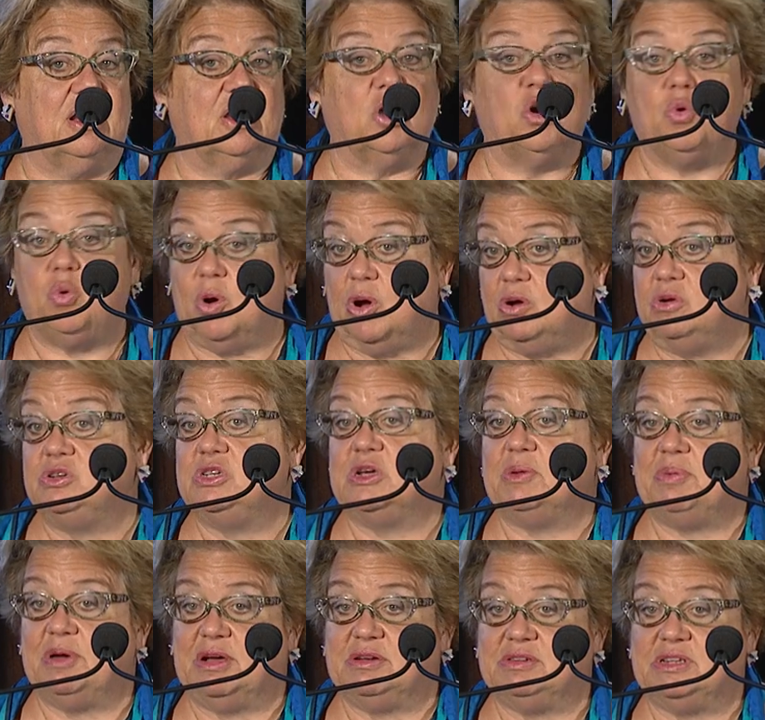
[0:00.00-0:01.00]
quote
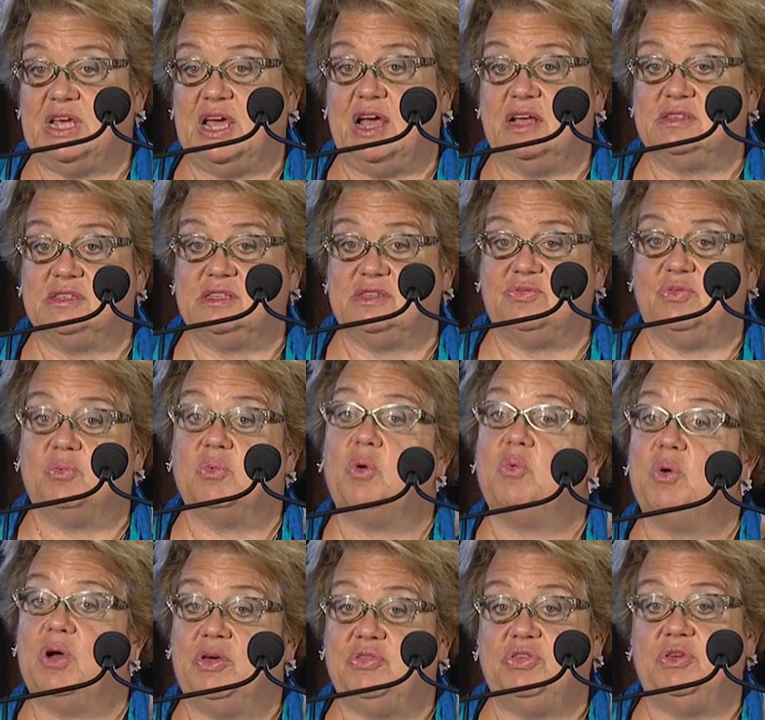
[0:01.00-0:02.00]
about taxes from a
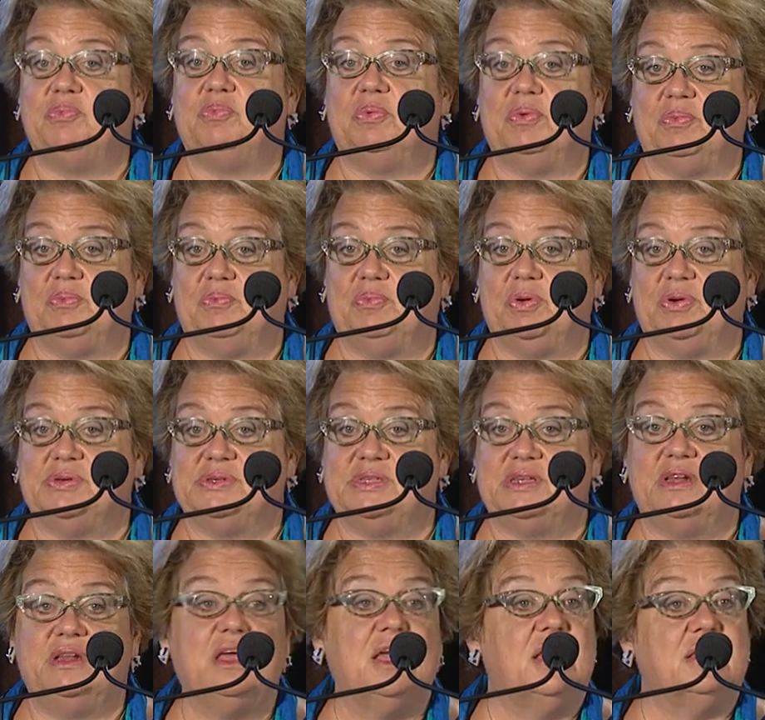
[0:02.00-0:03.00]
wealthy
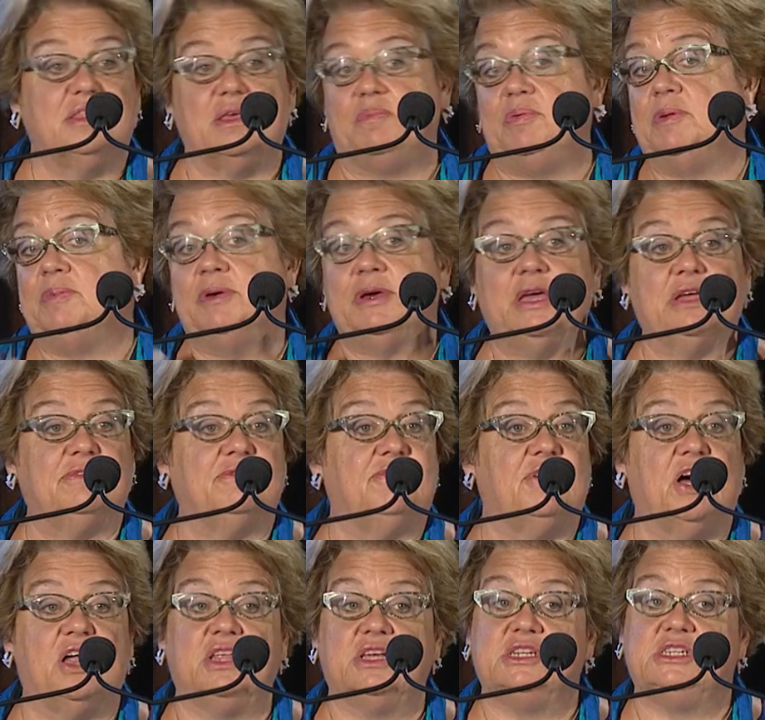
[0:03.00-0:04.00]
person that people can
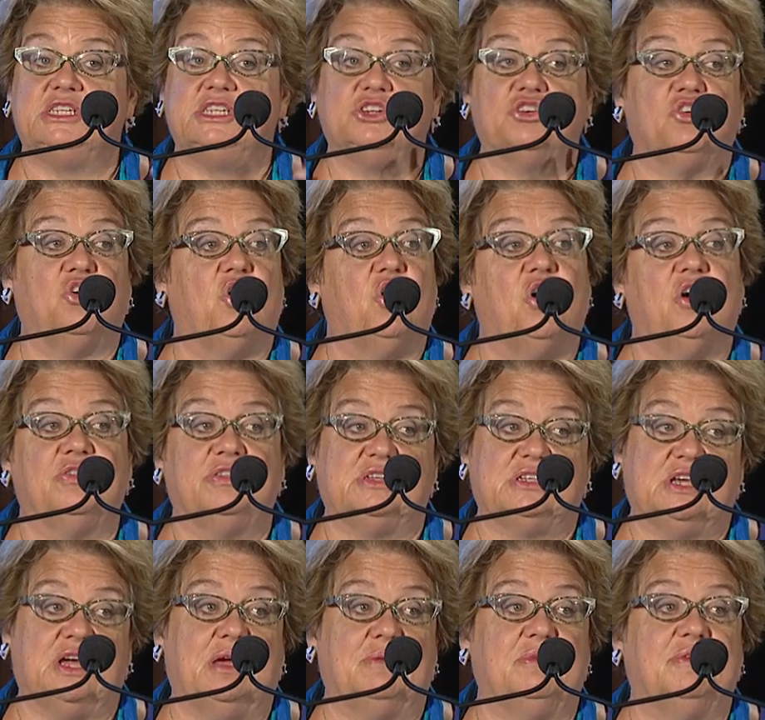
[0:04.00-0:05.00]
volunteer all the
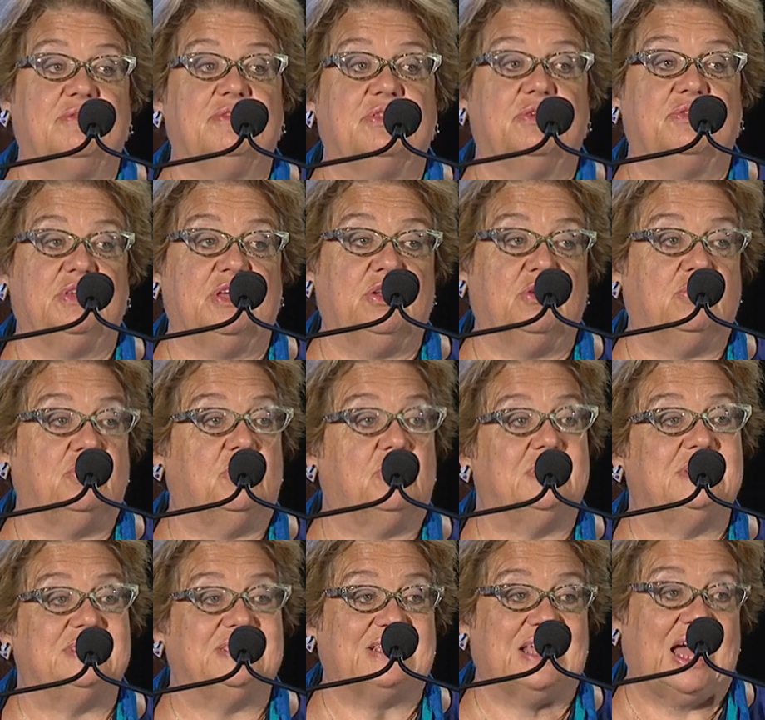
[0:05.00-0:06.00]
time, even though they don't know
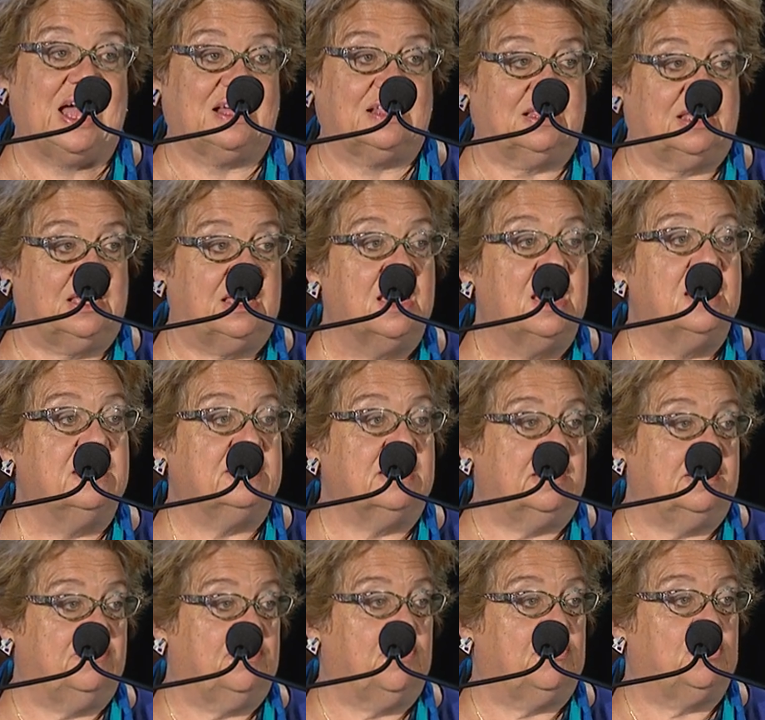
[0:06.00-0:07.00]
exactly.
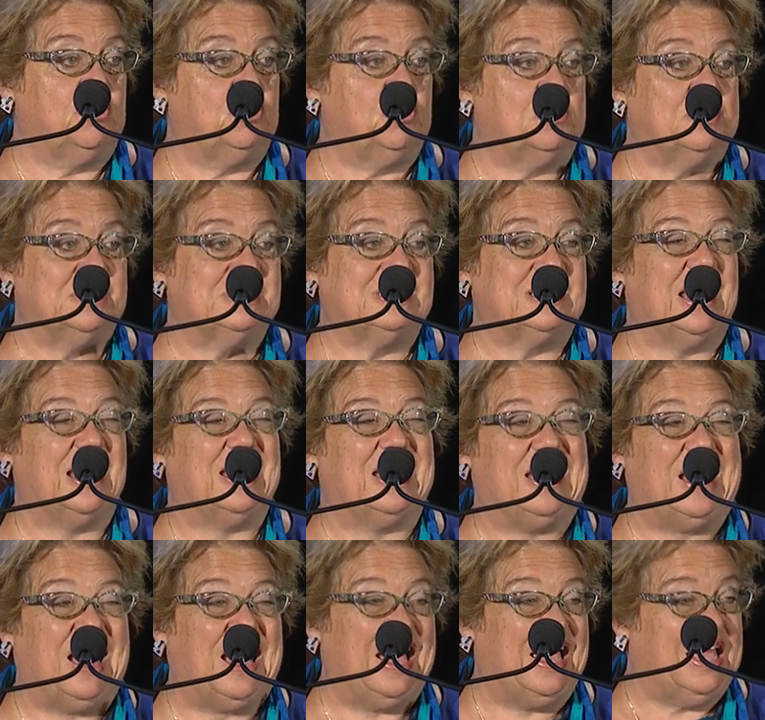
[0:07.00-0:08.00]
They refer to him as that
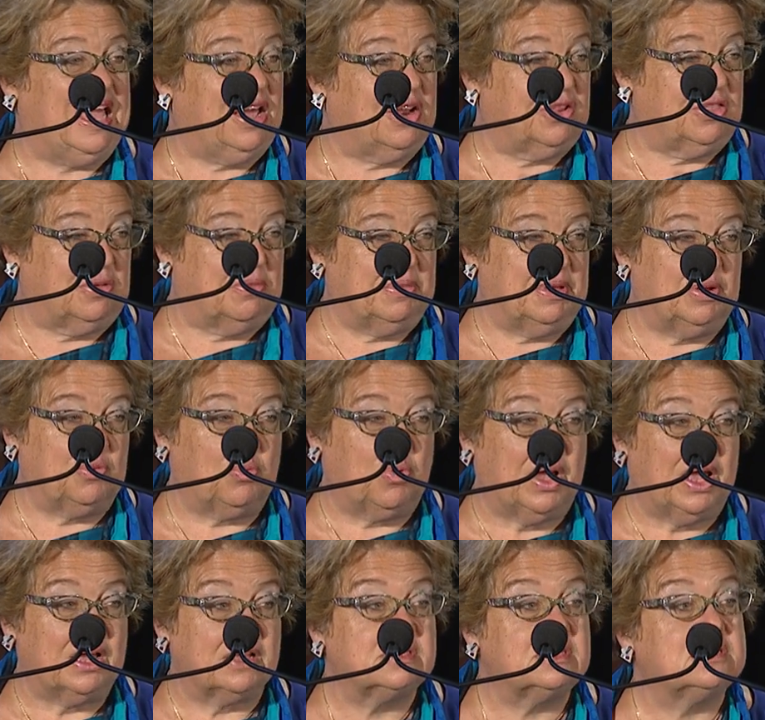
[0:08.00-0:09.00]
guy out of the
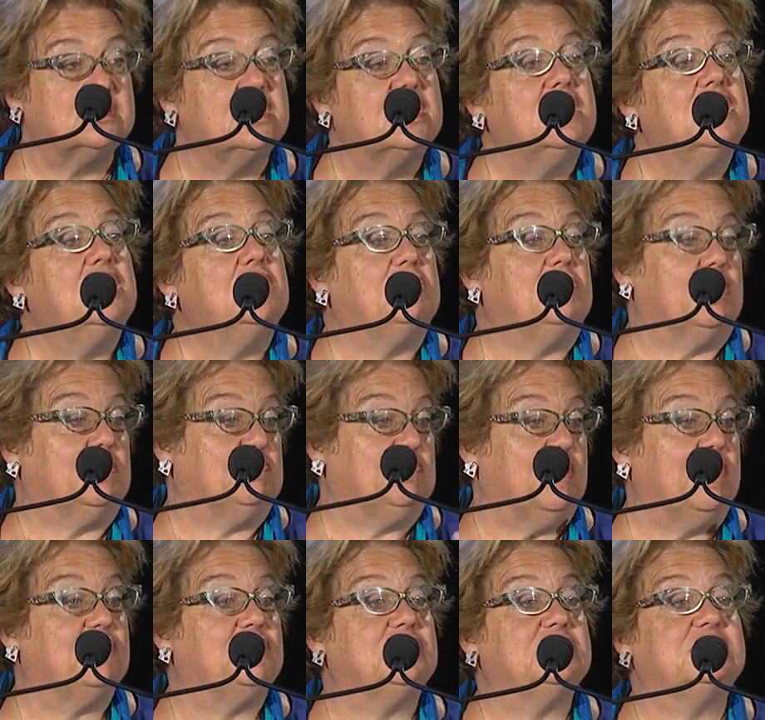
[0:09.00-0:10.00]
Midwest. But
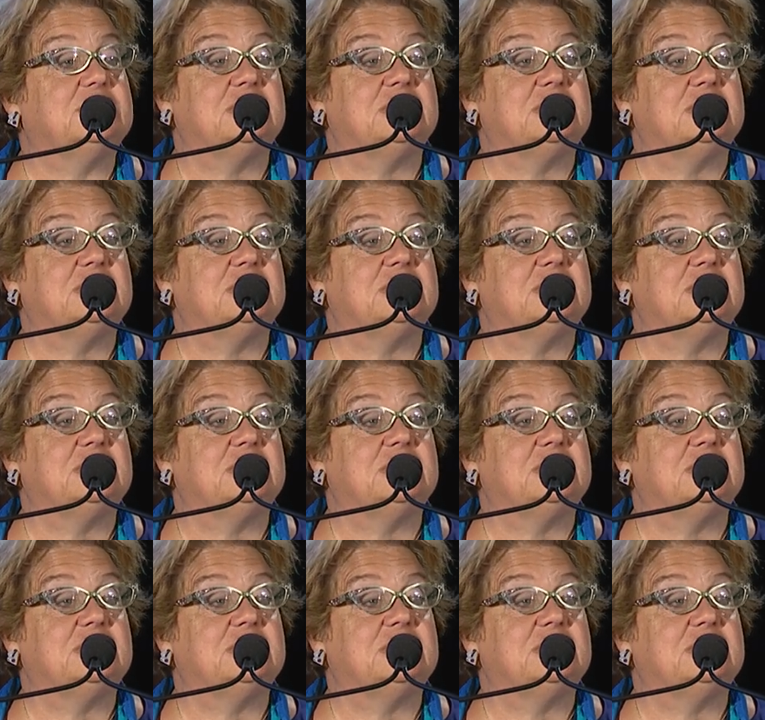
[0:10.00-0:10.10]
Buffett's